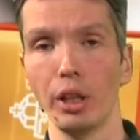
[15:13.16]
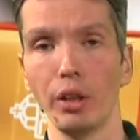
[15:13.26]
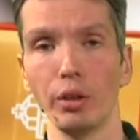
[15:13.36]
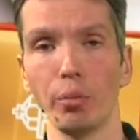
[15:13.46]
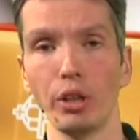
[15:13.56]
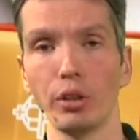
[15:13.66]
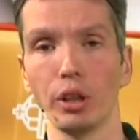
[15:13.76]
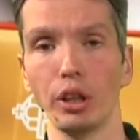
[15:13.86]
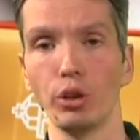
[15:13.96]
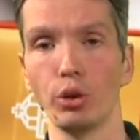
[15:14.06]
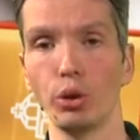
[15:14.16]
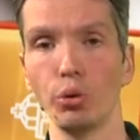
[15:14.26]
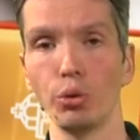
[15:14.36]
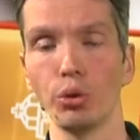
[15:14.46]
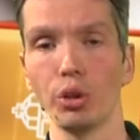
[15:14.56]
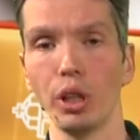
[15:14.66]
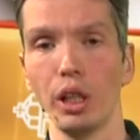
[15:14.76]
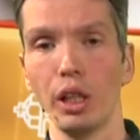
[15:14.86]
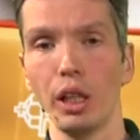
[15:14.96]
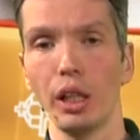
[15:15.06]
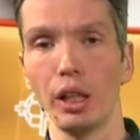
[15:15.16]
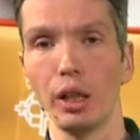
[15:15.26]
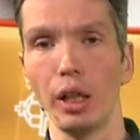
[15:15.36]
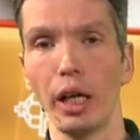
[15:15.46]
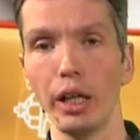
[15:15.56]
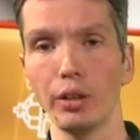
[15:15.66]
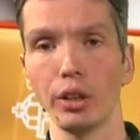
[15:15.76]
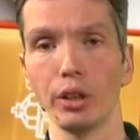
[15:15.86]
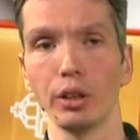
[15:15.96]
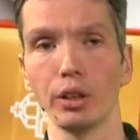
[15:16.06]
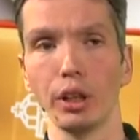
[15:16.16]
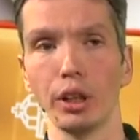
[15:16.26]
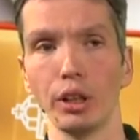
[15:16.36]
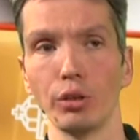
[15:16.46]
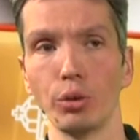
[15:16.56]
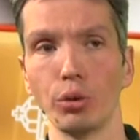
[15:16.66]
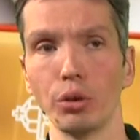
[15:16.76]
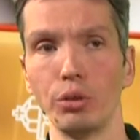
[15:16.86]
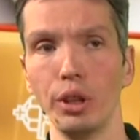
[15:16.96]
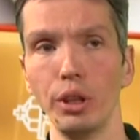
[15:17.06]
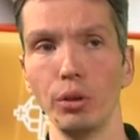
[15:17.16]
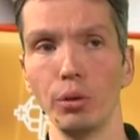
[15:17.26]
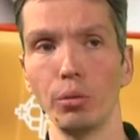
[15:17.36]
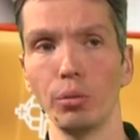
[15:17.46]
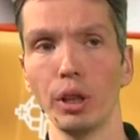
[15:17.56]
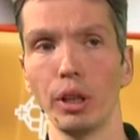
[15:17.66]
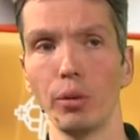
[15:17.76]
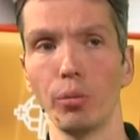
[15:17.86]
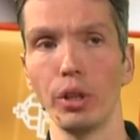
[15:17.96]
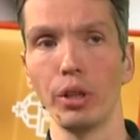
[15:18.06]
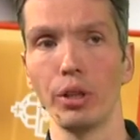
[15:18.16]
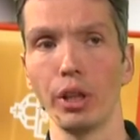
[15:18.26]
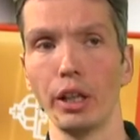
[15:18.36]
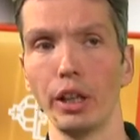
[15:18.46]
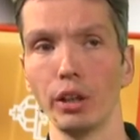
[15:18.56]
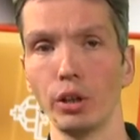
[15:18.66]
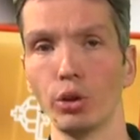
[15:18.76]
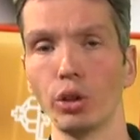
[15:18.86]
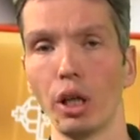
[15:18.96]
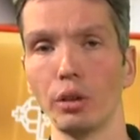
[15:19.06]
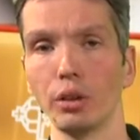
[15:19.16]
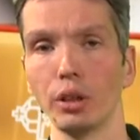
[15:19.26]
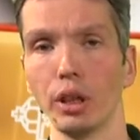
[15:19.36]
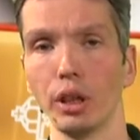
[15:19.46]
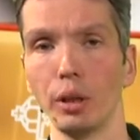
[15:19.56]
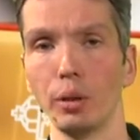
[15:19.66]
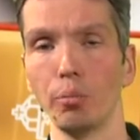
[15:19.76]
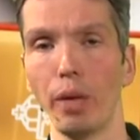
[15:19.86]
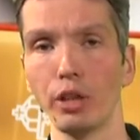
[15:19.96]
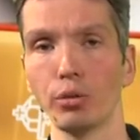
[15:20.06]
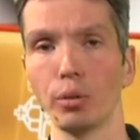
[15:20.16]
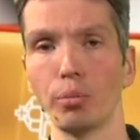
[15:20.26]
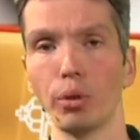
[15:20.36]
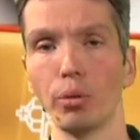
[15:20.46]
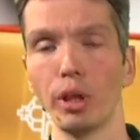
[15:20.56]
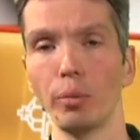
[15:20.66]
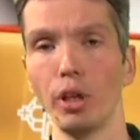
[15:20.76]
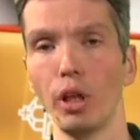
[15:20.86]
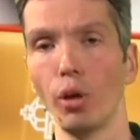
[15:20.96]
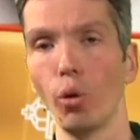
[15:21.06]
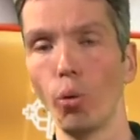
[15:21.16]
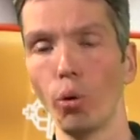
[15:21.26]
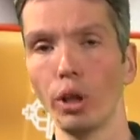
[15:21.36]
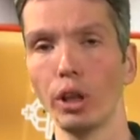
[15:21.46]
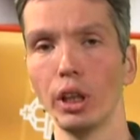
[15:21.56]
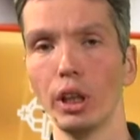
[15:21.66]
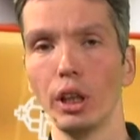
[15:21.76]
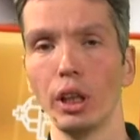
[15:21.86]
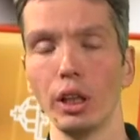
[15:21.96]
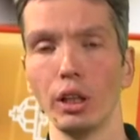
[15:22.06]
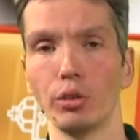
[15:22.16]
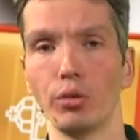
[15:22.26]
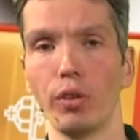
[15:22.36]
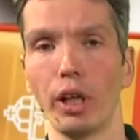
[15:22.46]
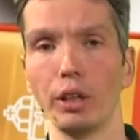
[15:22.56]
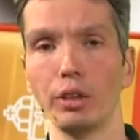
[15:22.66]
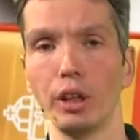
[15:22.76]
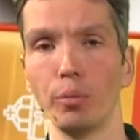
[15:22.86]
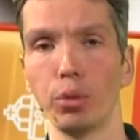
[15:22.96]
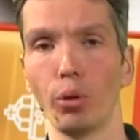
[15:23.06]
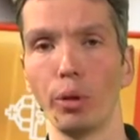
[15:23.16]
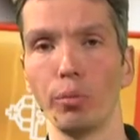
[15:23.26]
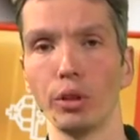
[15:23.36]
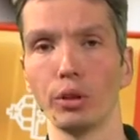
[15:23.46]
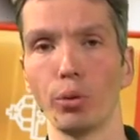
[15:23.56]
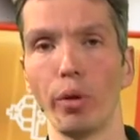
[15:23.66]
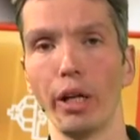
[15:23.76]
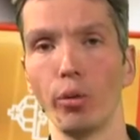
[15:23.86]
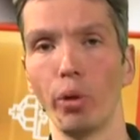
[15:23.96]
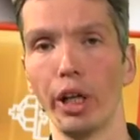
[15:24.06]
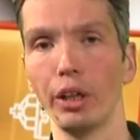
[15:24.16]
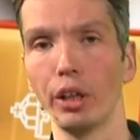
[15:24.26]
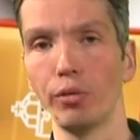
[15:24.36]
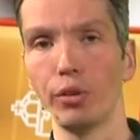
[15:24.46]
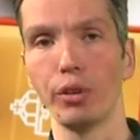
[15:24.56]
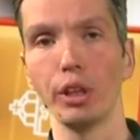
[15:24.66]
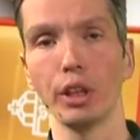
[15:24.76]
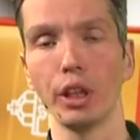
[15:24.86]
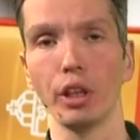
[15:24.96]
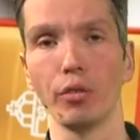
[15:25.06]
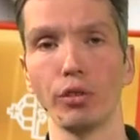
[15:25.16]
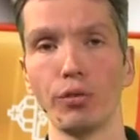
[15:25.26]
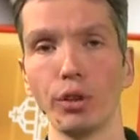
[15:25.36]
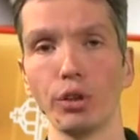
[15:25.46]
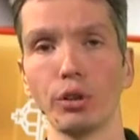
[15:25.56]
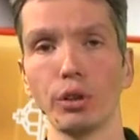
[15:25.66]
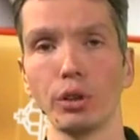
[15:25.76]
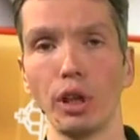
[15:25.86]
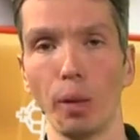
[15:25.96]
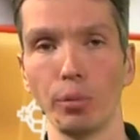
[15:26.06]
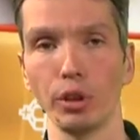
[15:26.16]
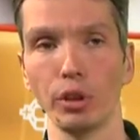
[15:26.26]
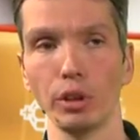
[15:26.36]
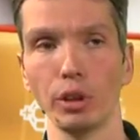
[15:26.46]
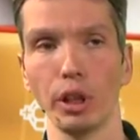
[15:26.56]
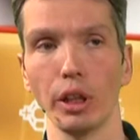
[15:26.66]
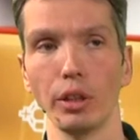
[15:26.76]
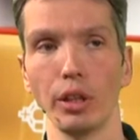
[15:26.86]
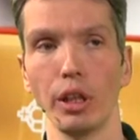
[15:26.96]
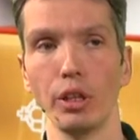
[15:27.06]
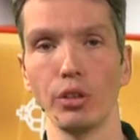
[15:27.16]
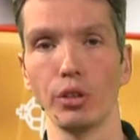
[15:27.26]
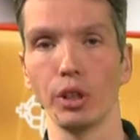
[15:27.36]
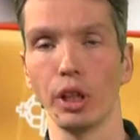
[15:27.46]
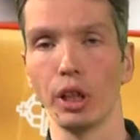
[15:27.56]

you basically choose either to continue with an English-taught master program or to find employment right away. Now, if you're thinking of the first option, that is